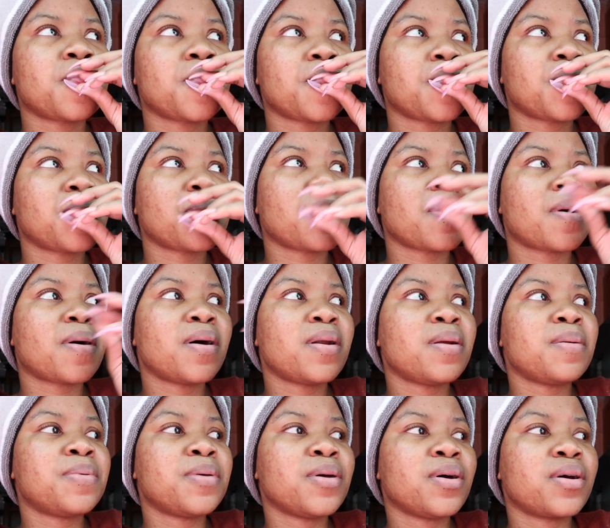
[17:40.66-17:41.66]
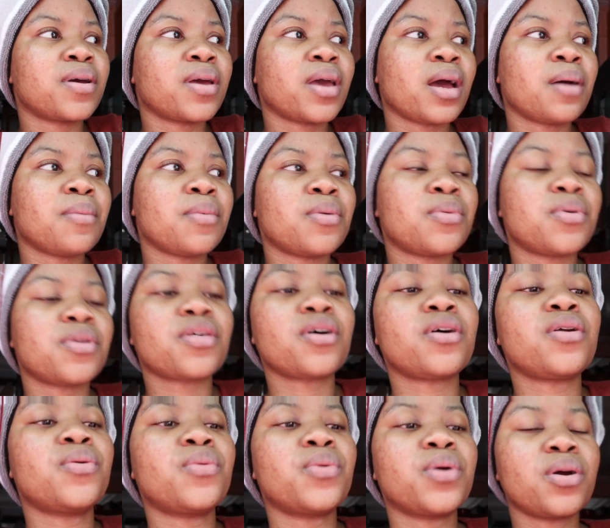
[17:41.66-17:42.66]
I can't appear on camera without a
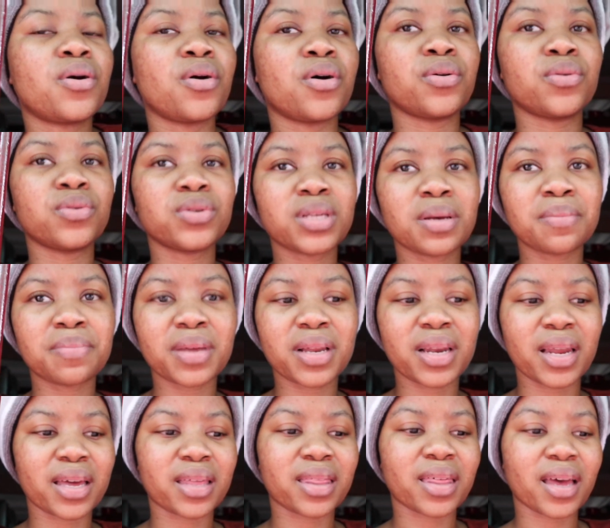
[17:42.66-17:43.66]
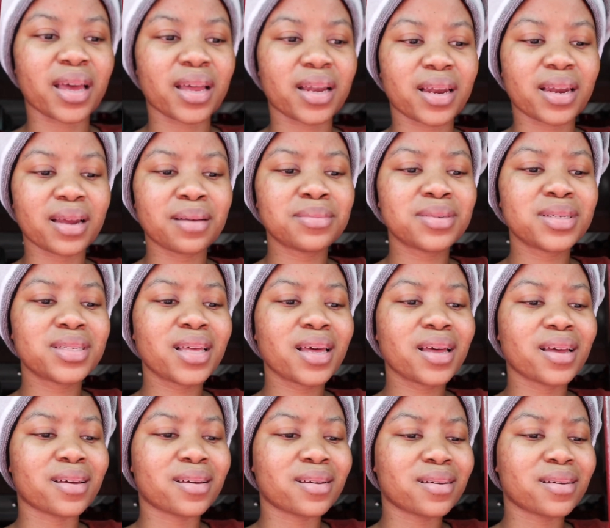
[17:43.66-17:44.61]
wig on or something like that. I'm just like,